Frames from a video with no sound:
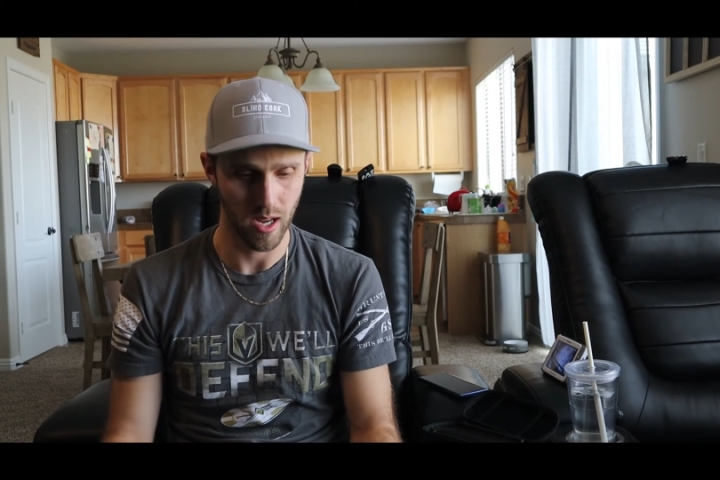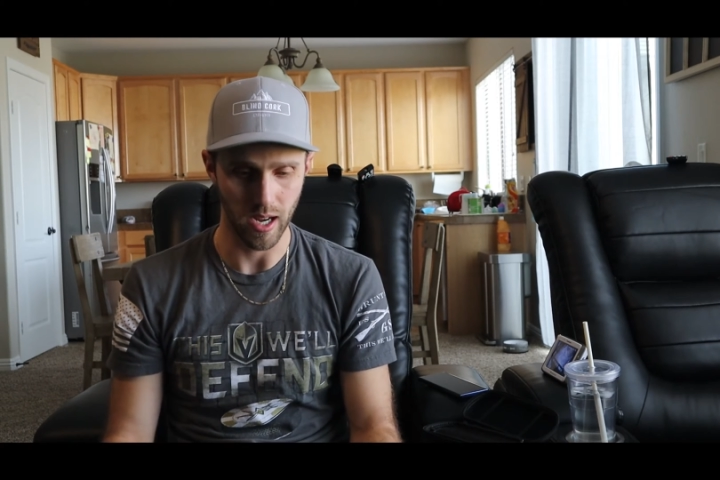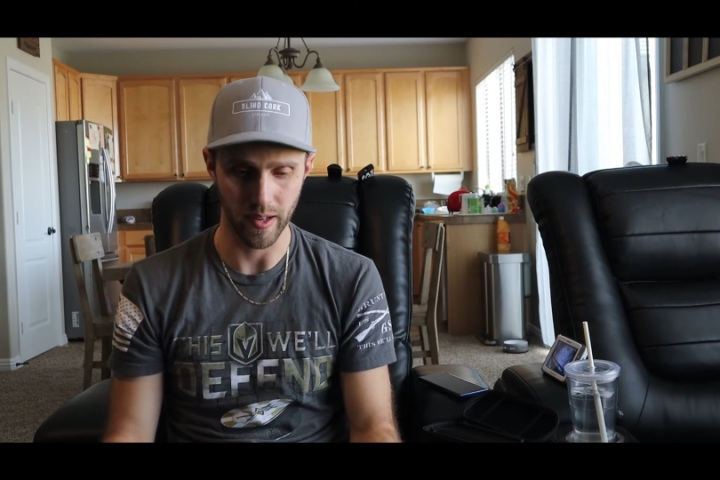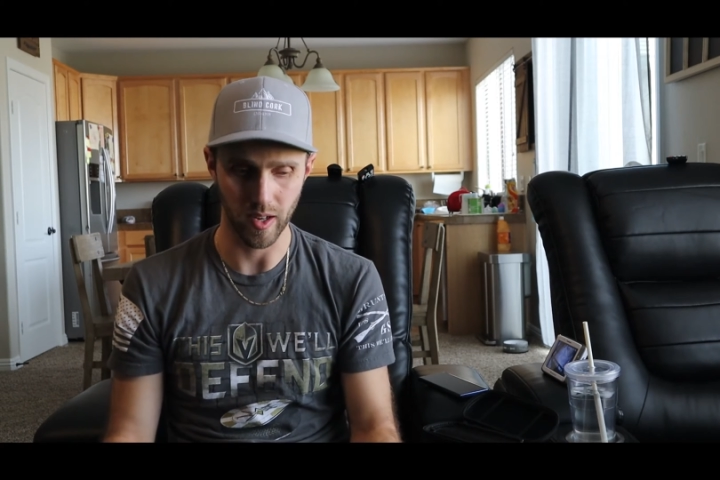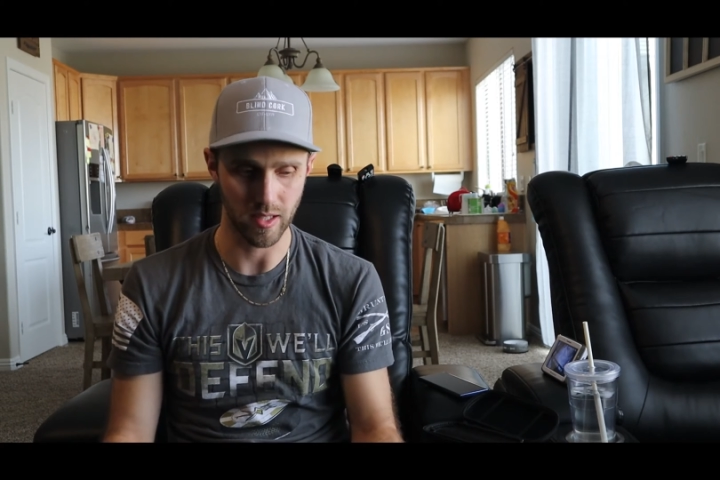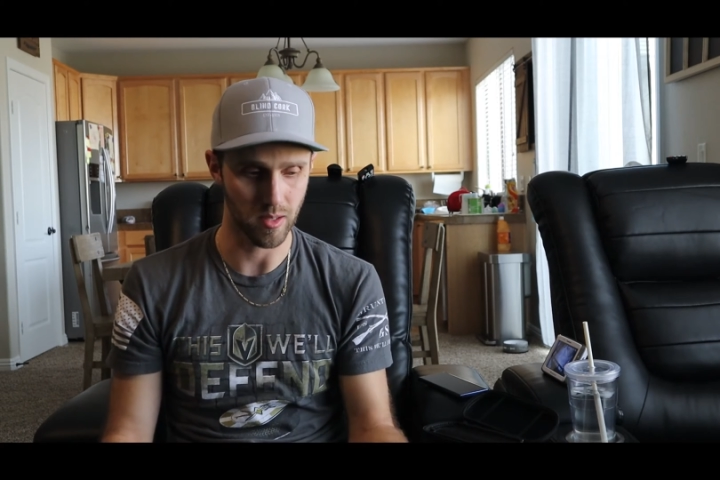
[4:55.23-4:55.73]

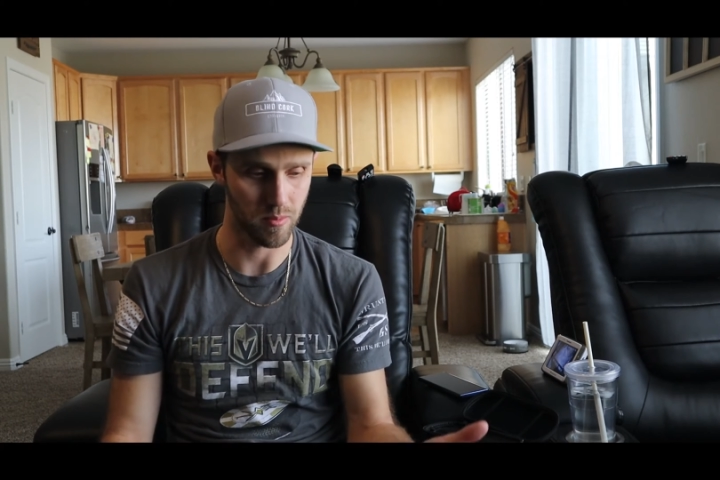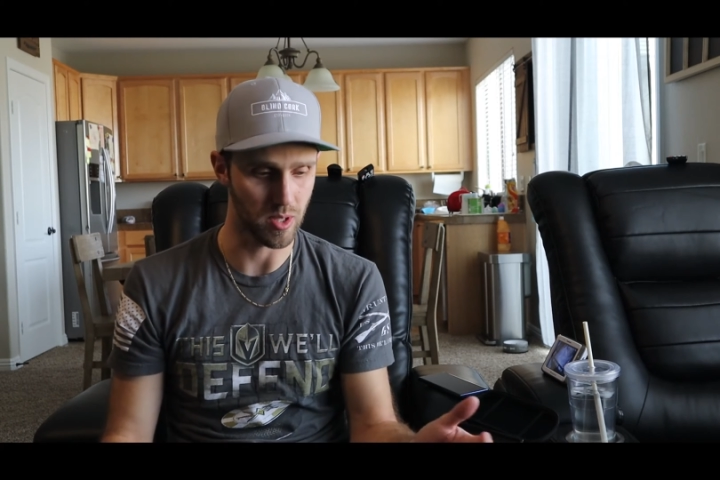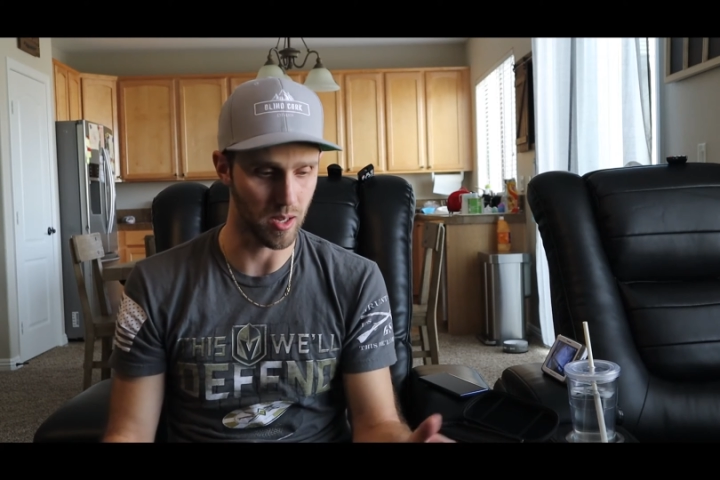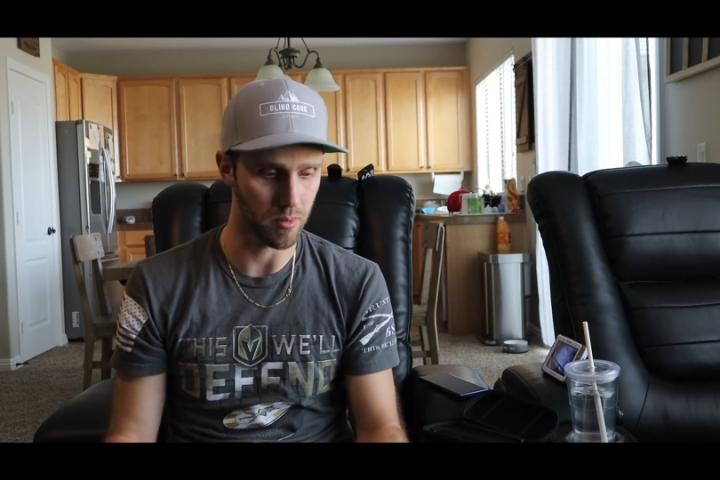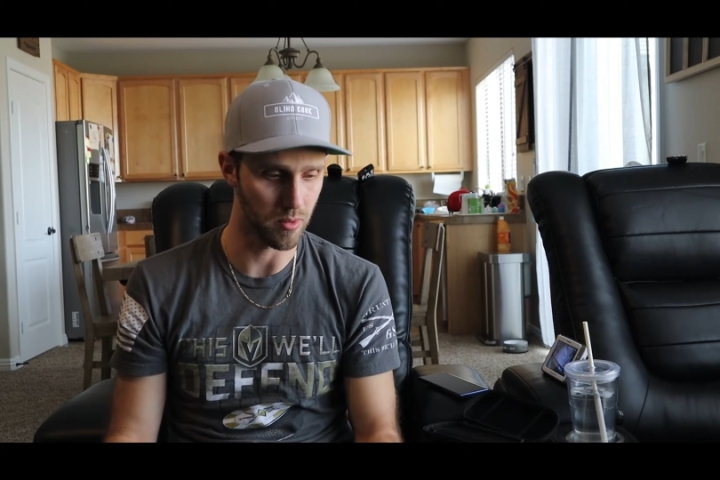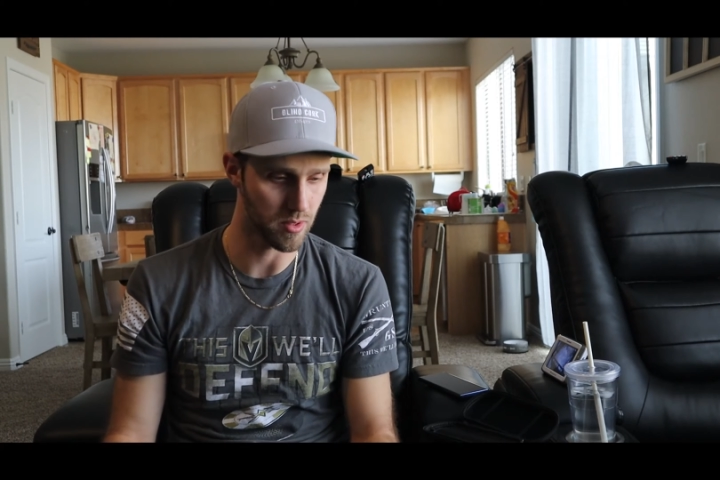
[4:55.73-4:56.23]
I got some
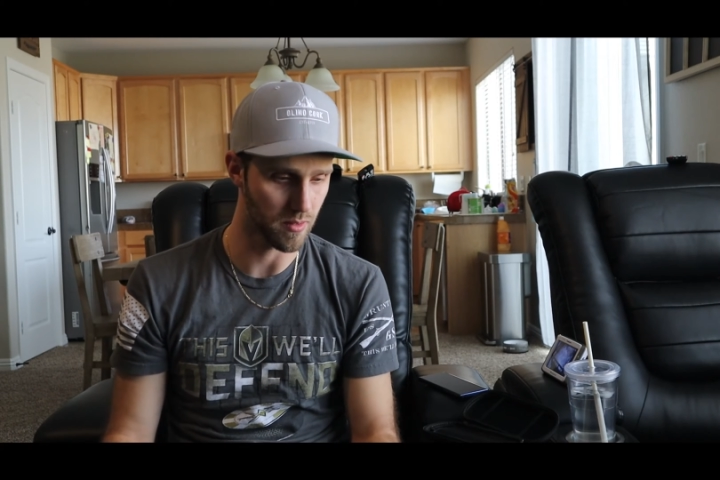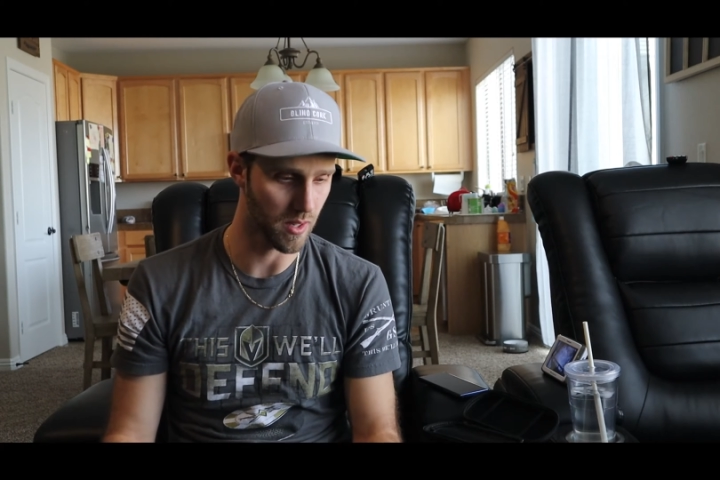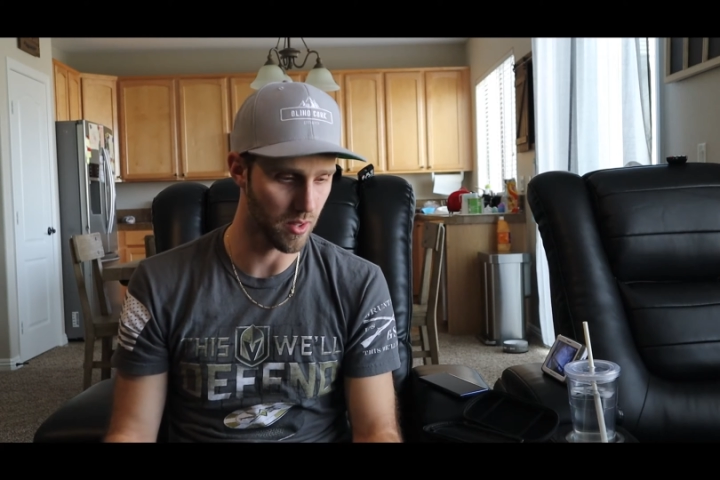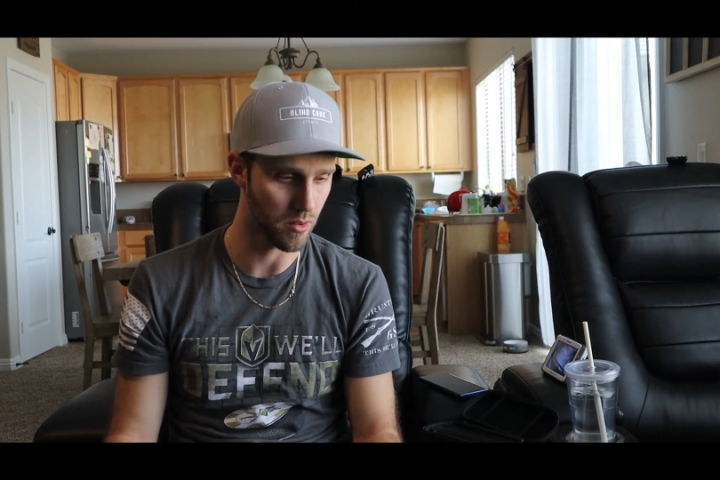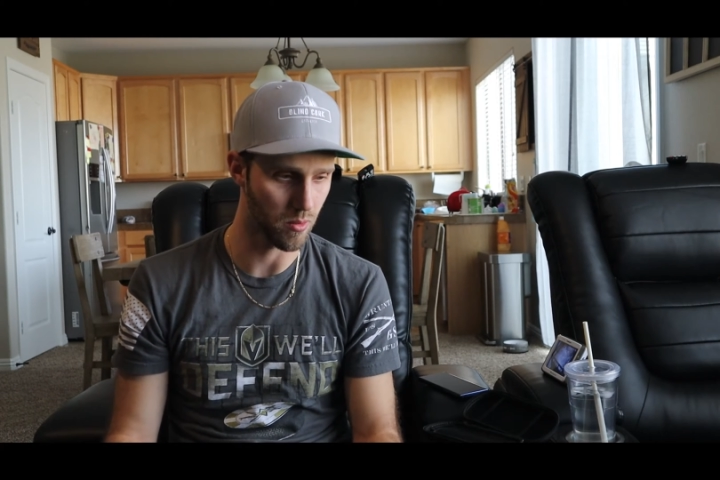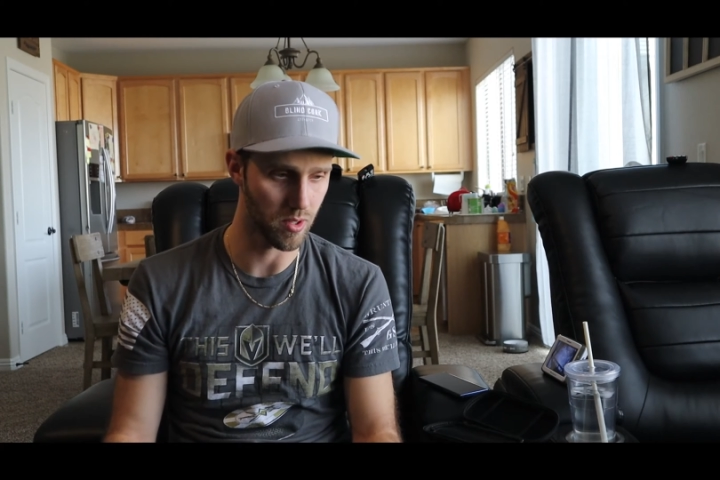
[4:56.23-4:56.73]
doubles of
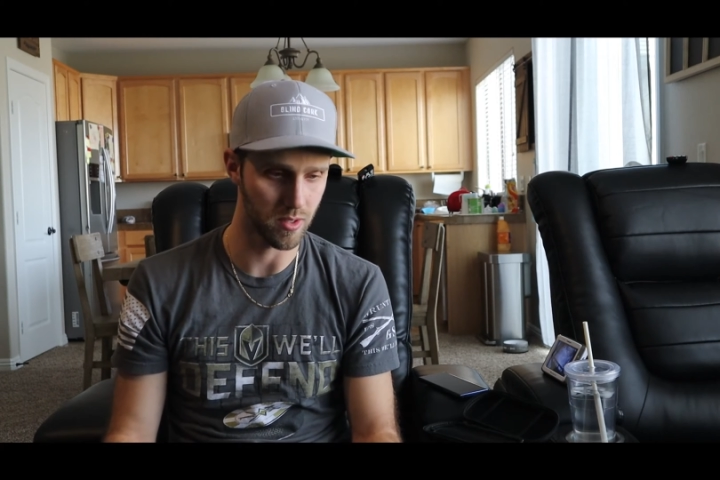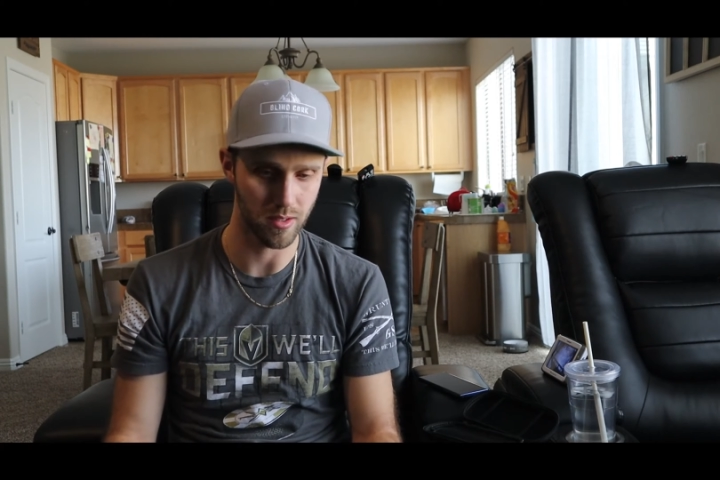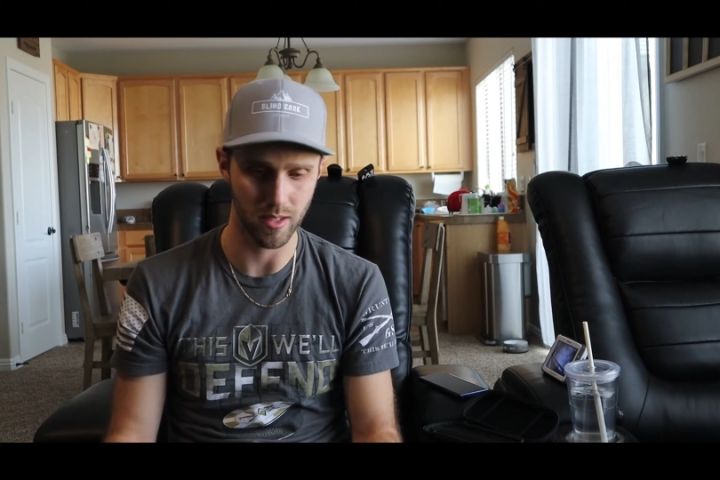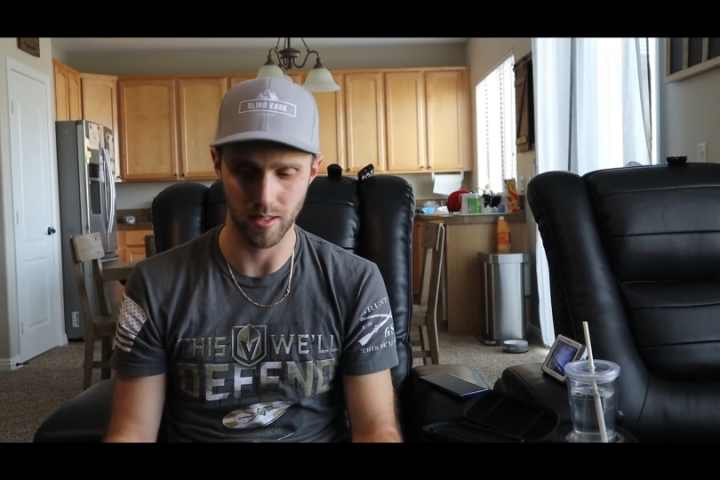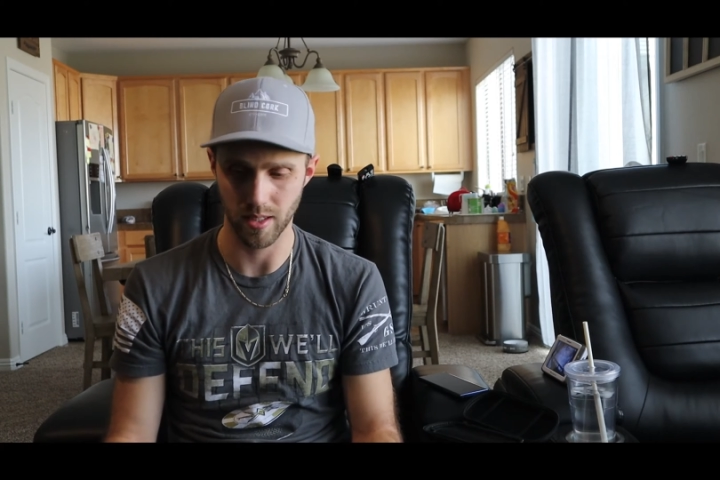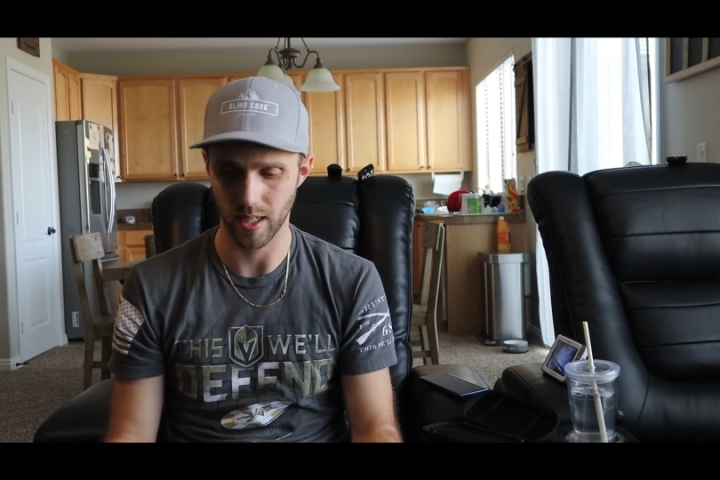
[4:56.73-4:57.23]
other ones,
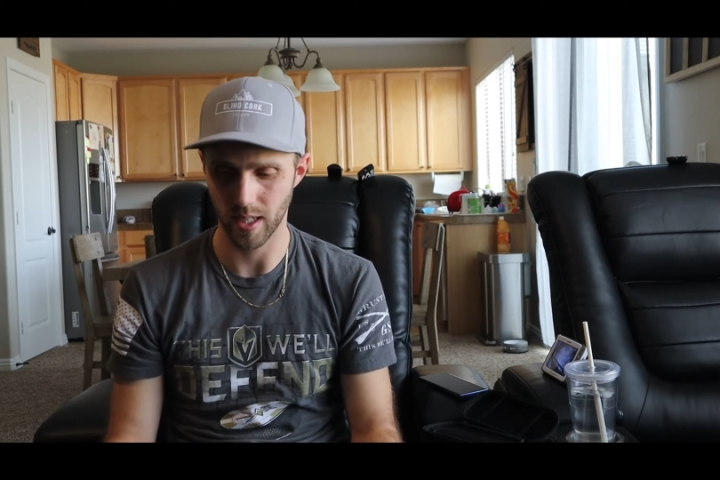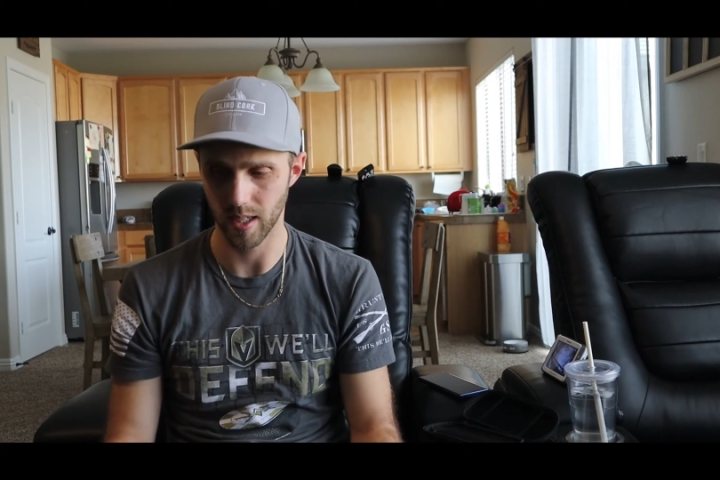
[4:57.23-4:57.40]
and